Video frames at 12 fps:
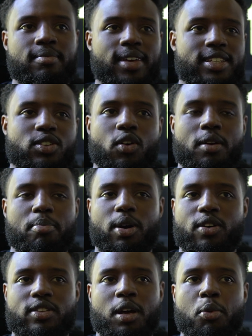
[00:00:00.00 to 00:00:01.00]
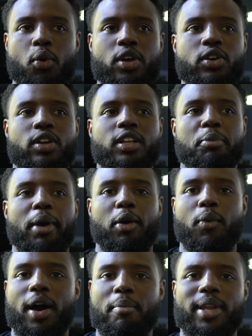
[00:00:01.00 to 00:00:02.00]
it's gonna, bro, number one, you're gonna look
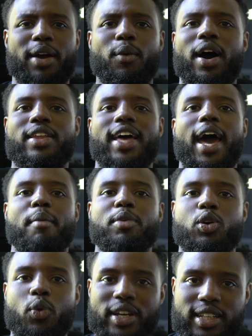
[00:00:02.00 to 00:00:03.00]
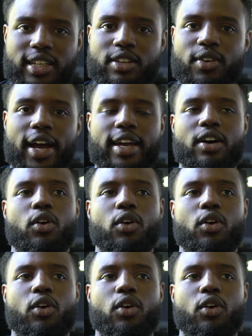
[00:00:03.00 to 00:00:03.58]
back, wow, be like, wow, that happened quickly, right?